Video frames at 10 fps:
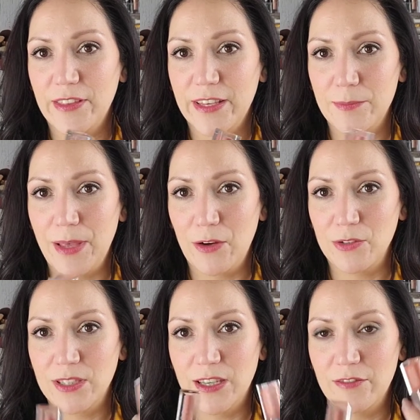the
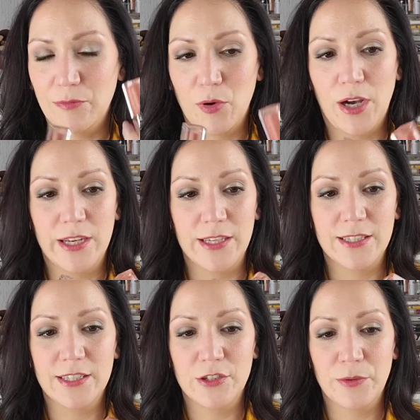amount of product
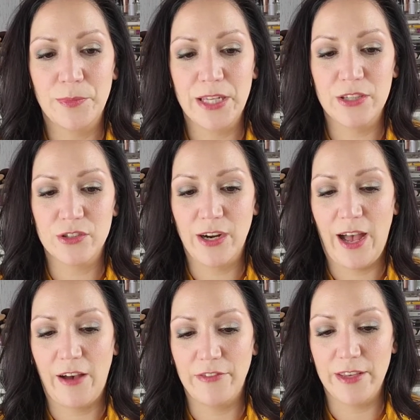because her minis are
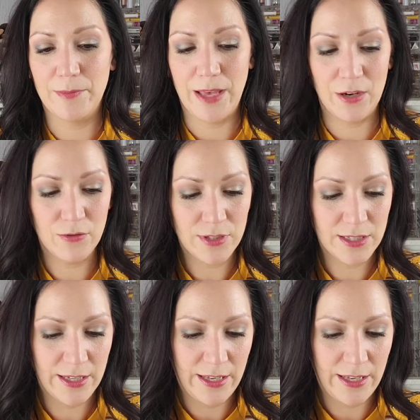half the amount.